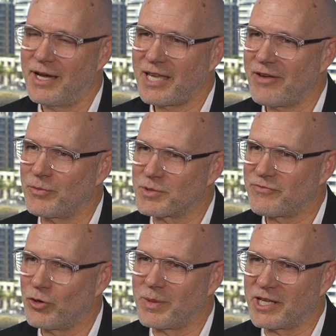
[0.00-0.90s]
Kevin was
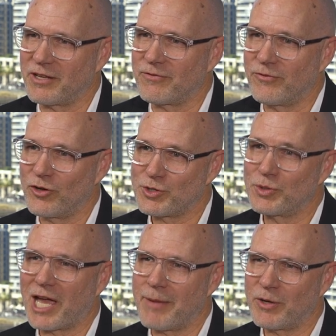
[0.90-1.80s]
formerly at
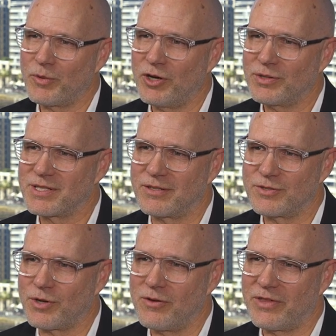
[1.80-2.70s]
Virtual Gaming Worlds
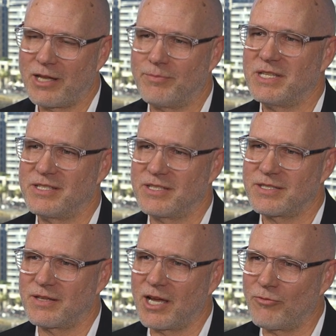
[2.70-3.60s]
and drove that
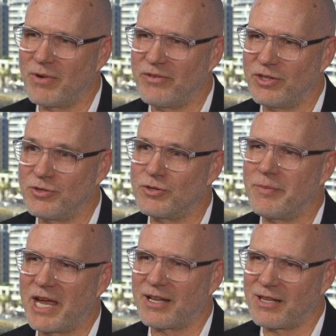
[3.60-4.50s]
business revenue
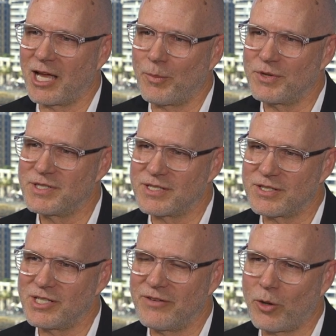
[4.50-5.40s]
dramatically upwards as
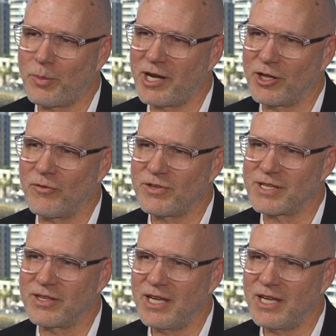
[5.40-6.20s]
the chief operating officer